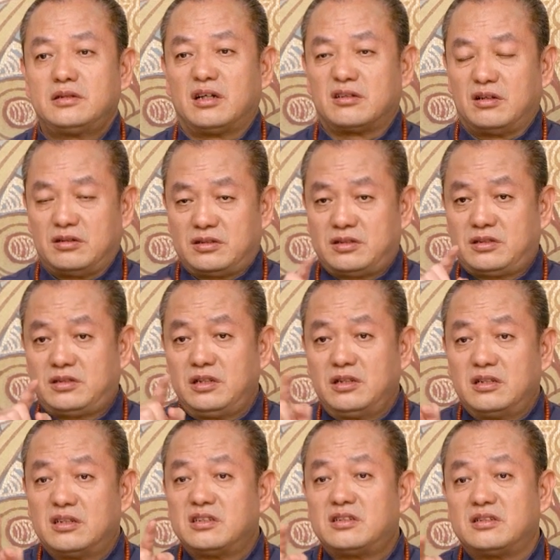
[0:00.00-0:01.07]
Face it
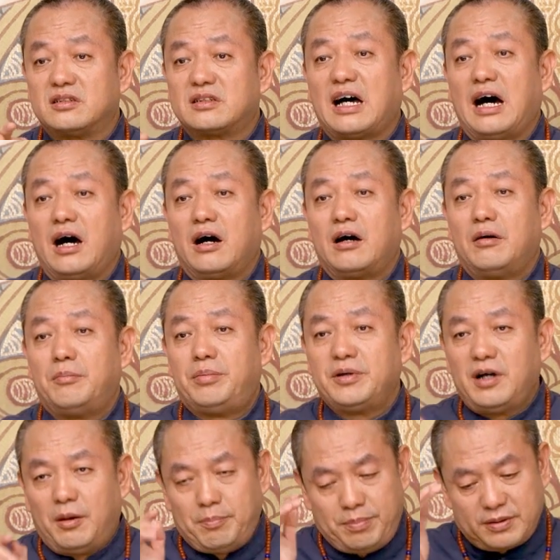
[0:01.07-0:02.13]
directly.
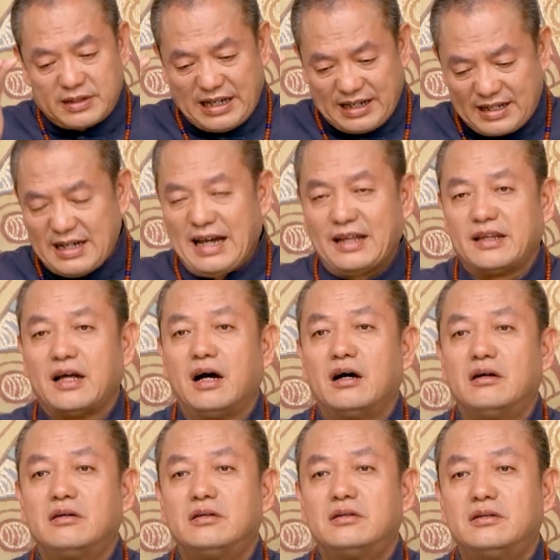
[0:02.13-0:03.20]
Don't be
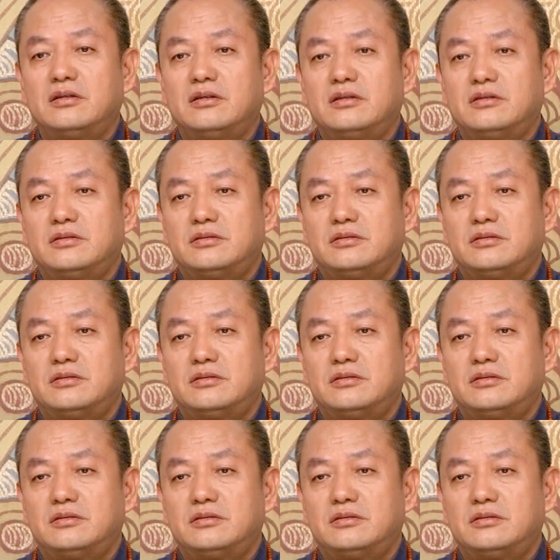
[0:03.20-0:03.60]
scared.